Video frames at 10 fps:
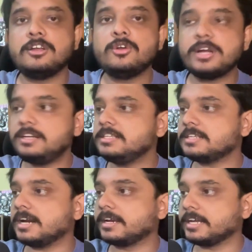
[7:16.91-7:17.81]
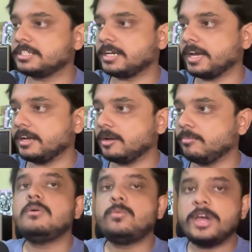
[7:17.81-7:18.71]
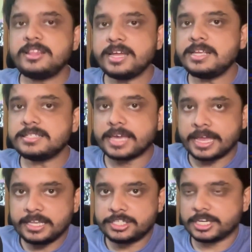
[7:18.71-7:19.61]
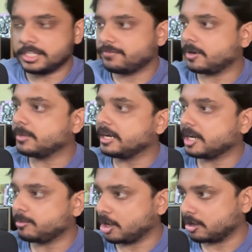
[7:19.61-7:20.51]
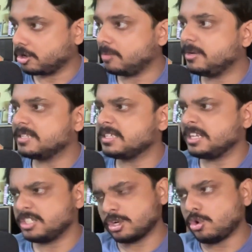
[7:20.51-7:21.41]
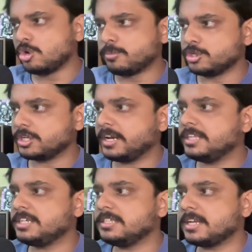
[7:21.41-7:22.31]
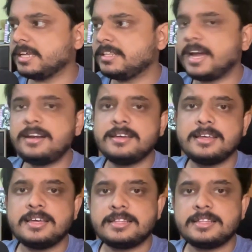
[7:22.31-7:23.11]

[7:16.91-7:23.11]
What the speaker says: Look at this architecture diagram. When there is any change from github.com, let's say there is a code push or any change like that,